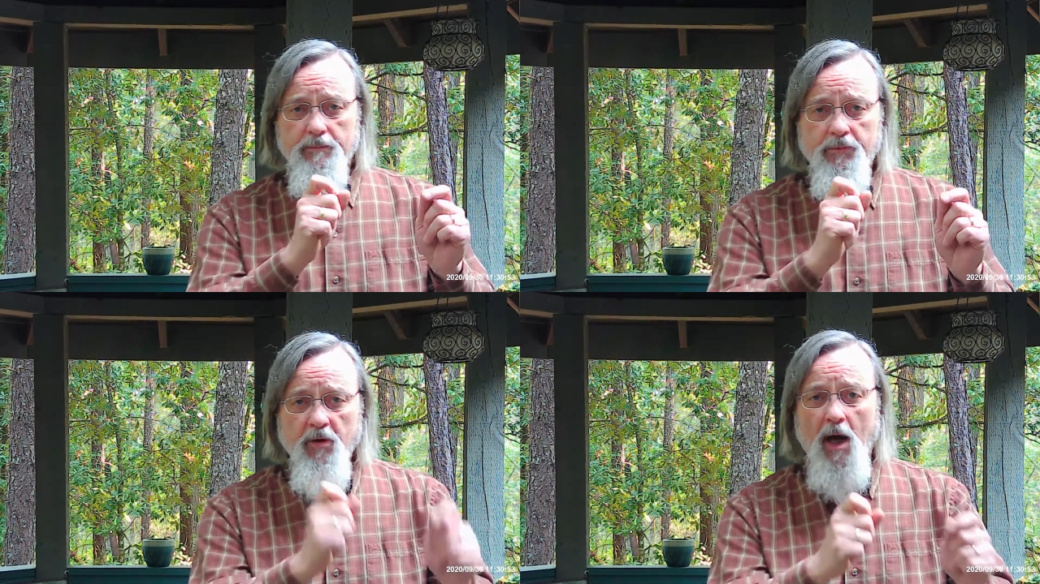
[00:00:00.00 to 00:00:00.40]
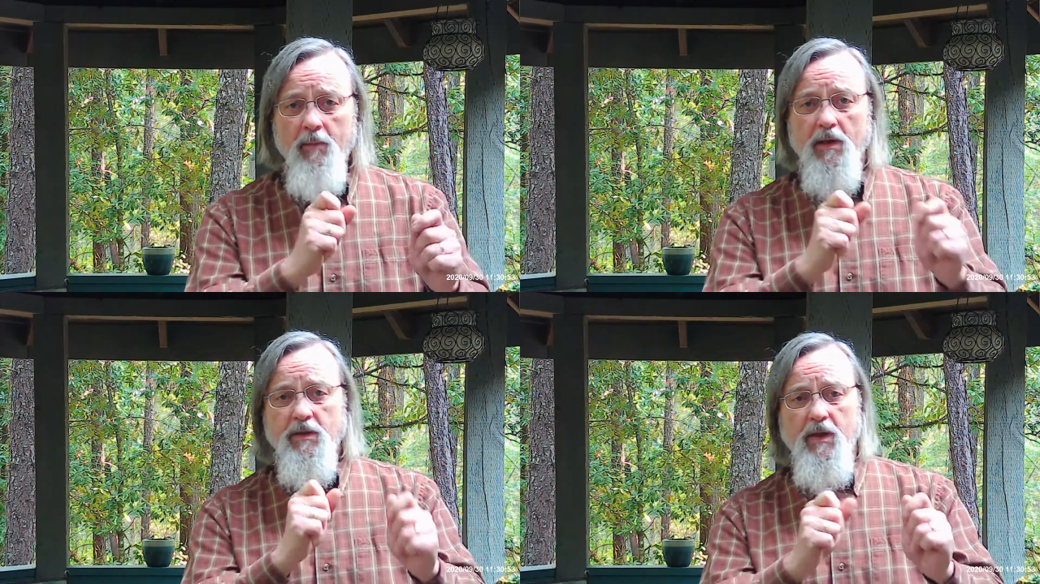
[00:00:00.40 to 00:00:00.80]

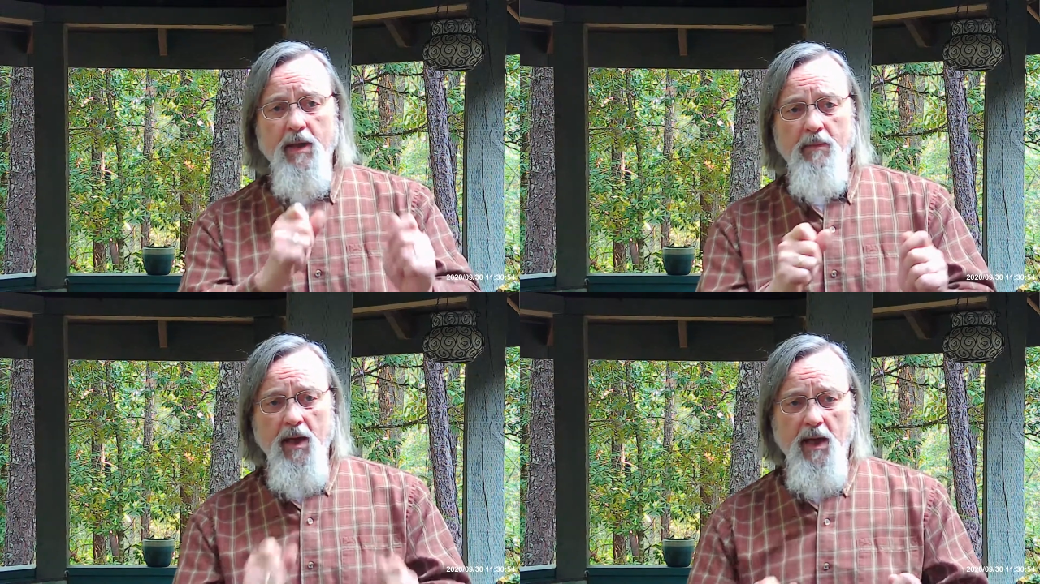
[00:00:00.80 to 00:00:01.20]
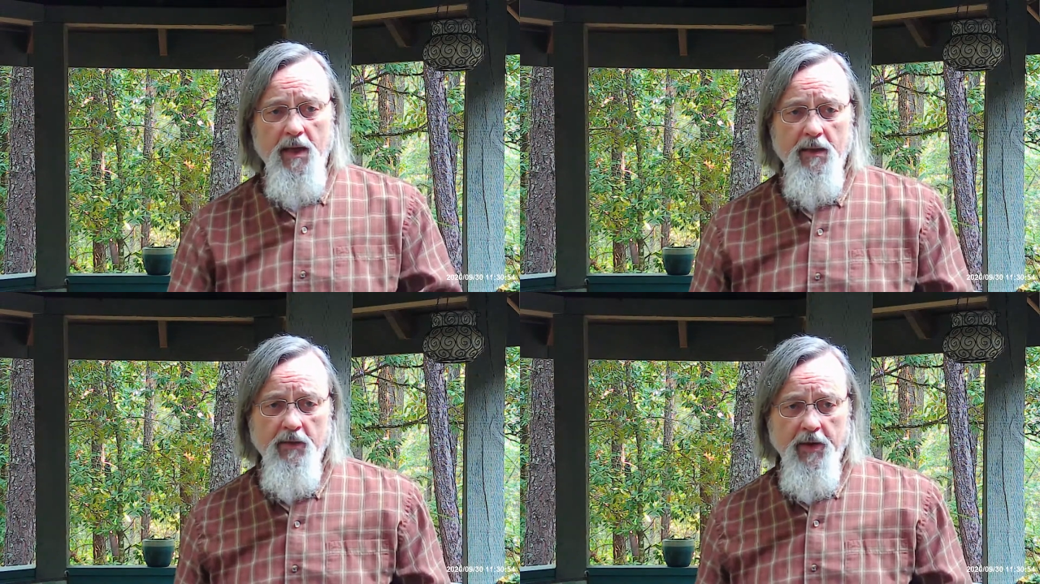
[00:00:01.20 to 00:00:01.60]
promise they
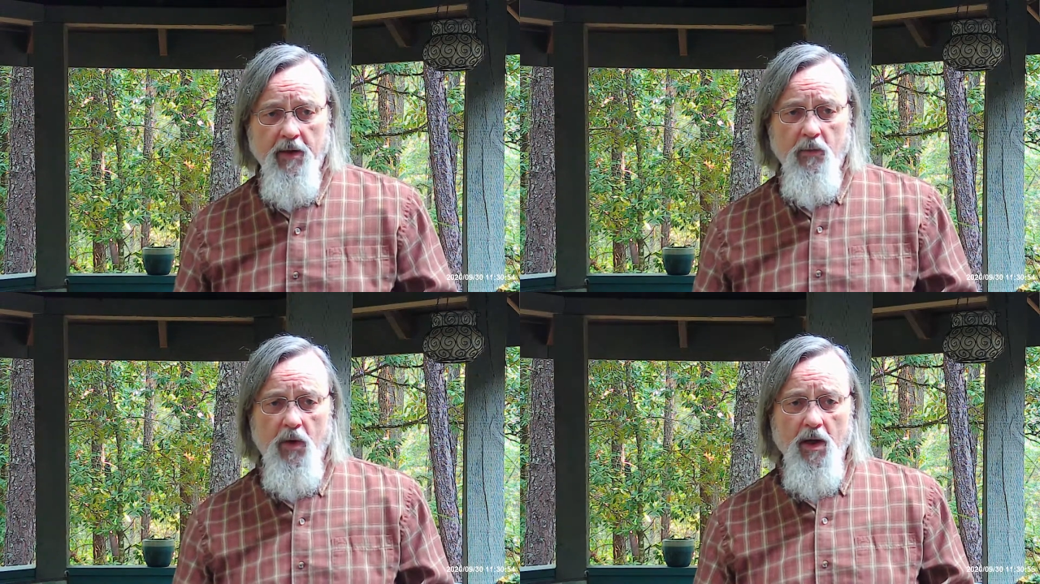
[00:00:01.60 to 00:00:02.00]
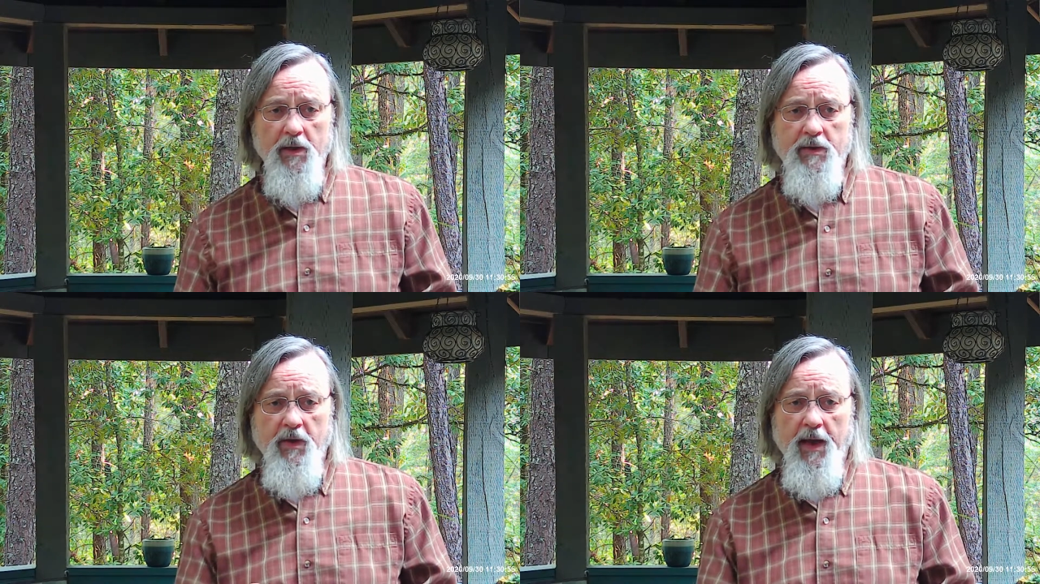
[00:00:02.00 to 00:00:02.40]
made there
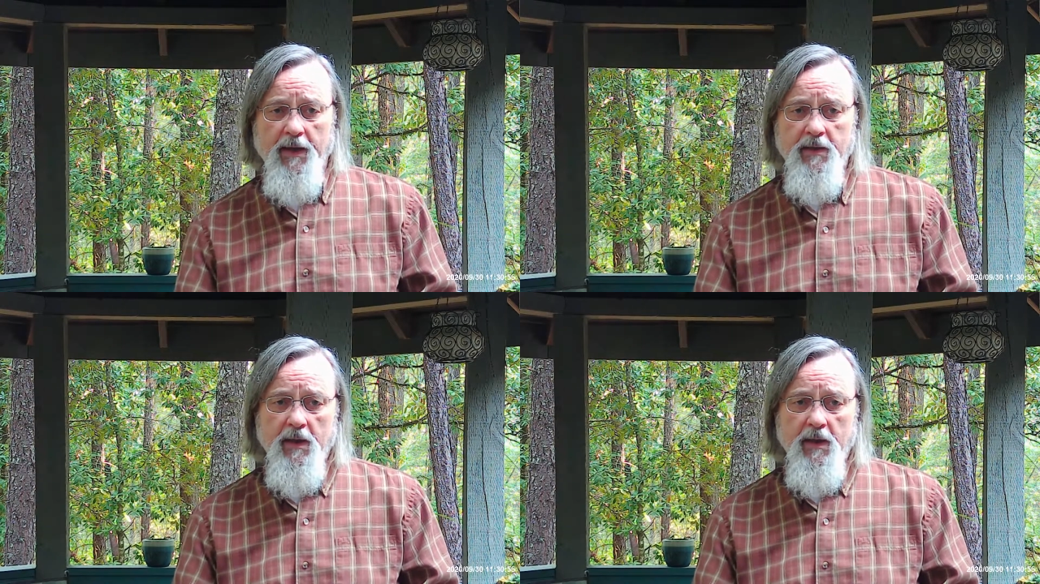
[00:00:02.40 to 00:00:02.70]
was that